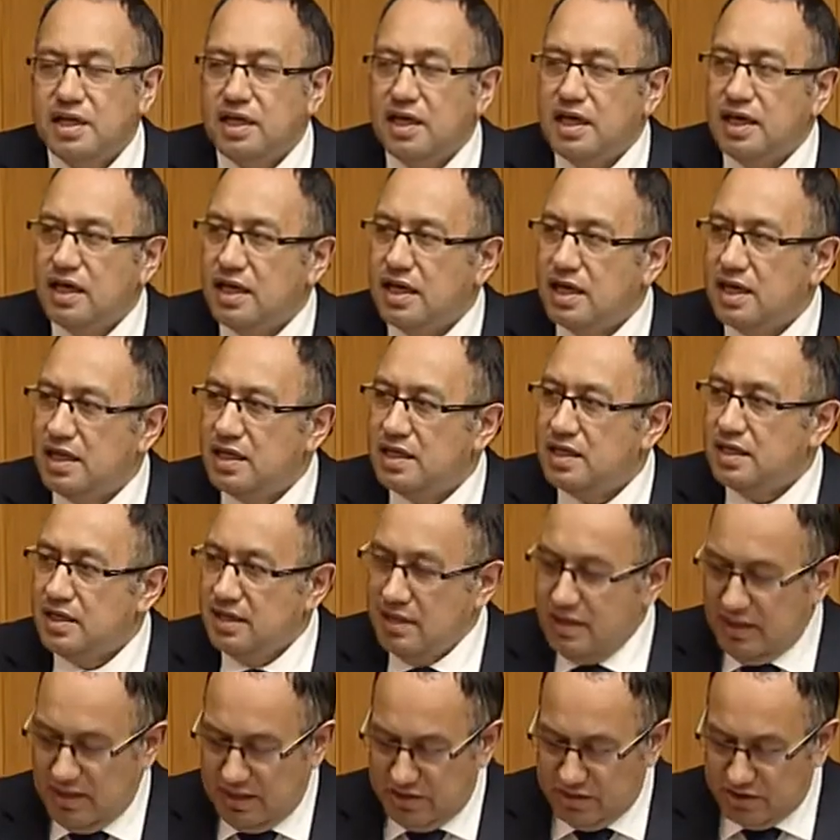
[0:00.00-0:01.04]
Uh,
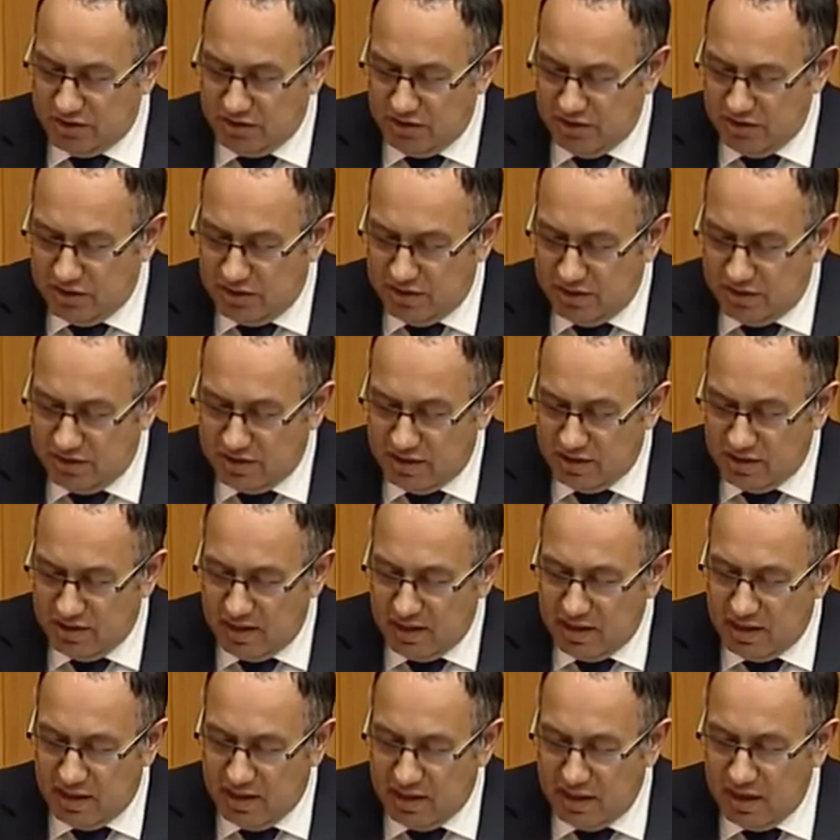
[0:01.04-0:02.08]
and so,
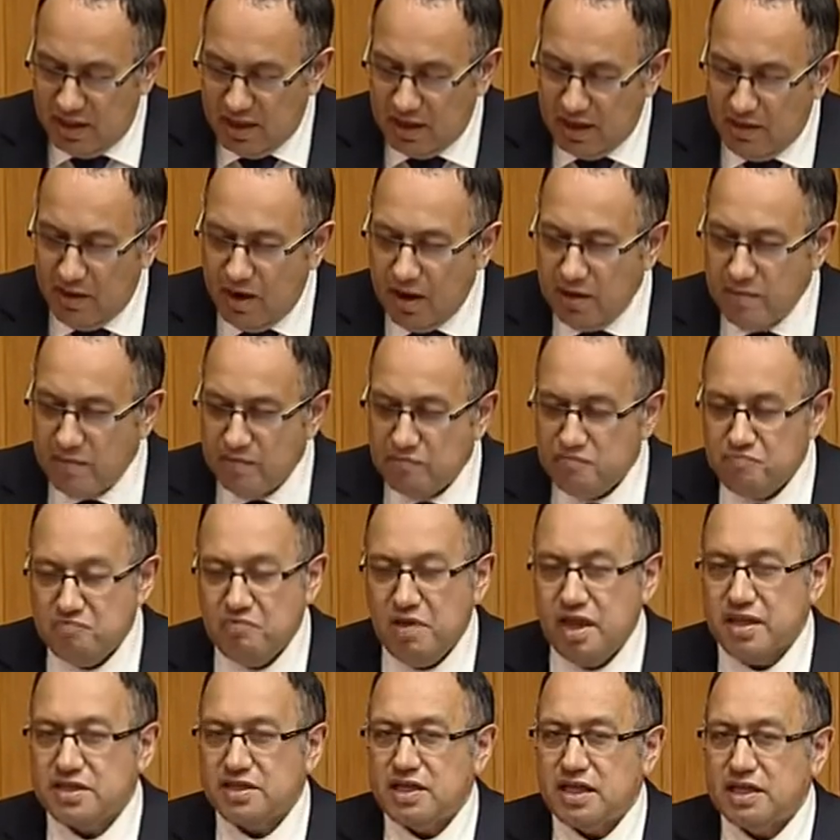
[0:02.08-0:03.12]
the, uh, uh
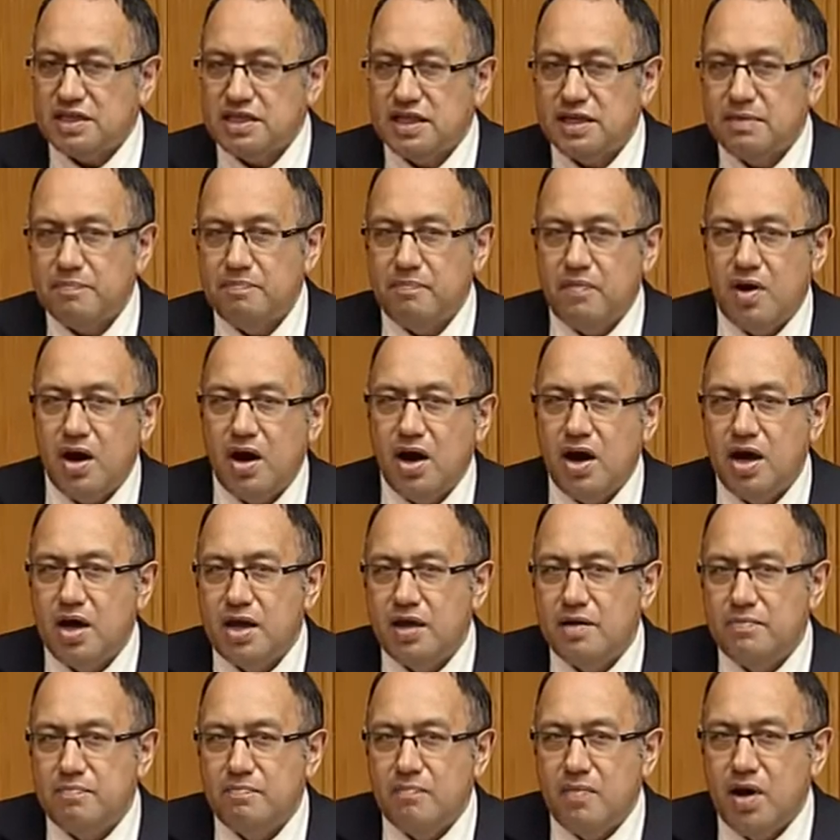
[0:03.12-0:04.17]
as I said, I,
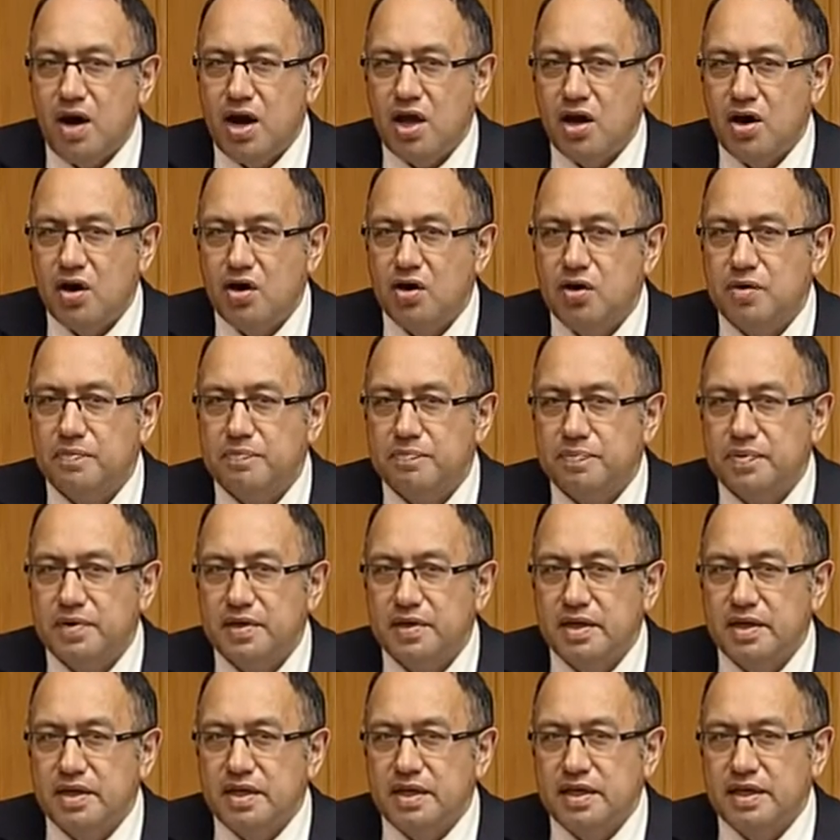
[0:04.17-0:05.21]
my hope
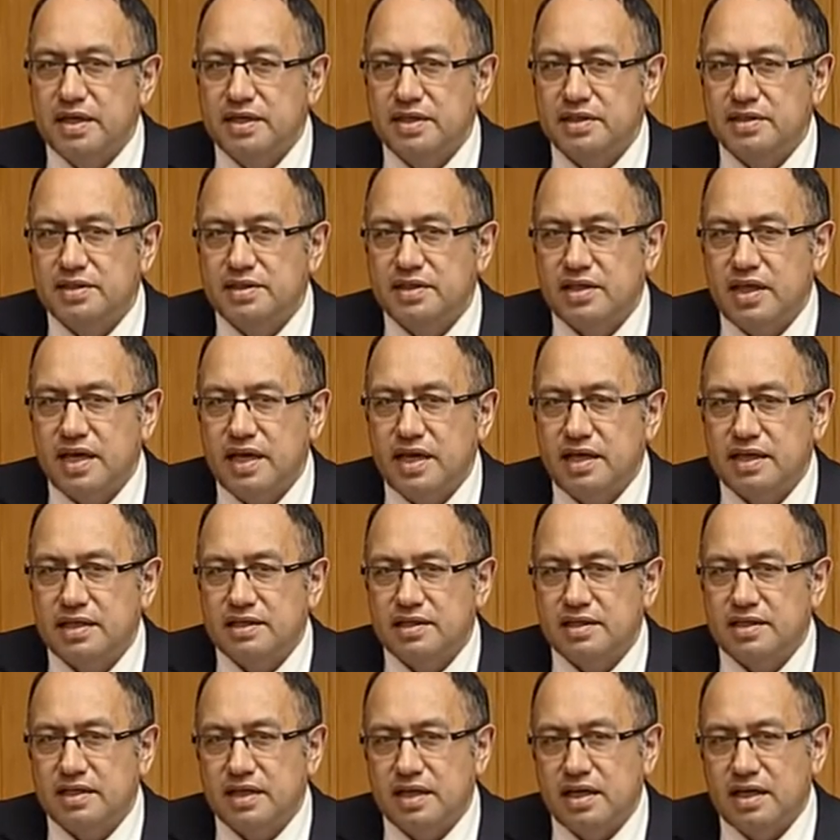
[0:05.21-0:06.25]
is
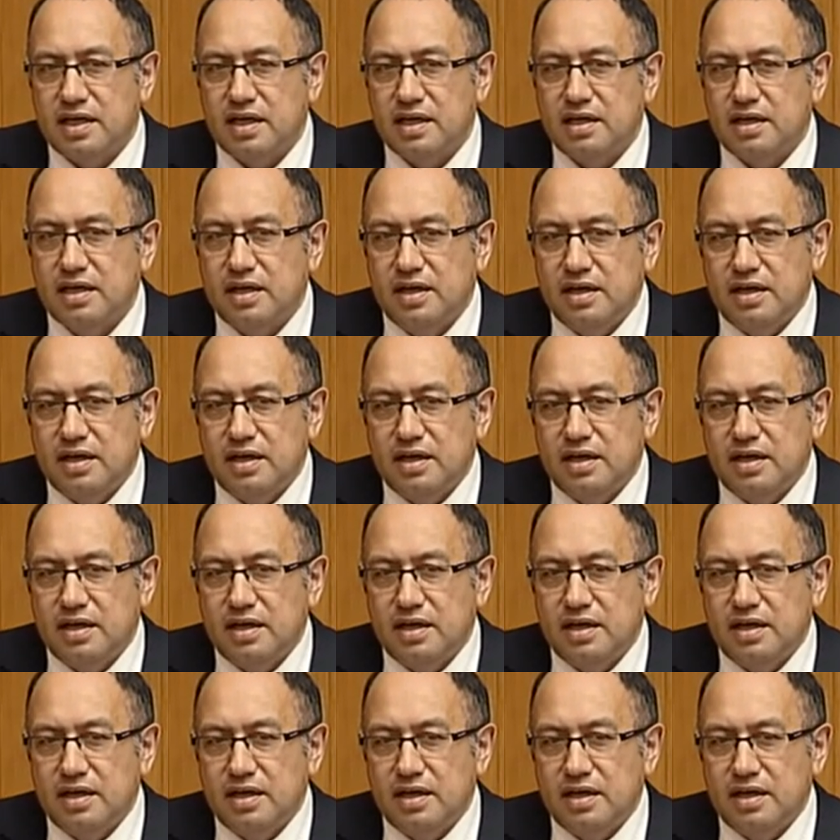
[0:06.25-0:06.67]
that uh,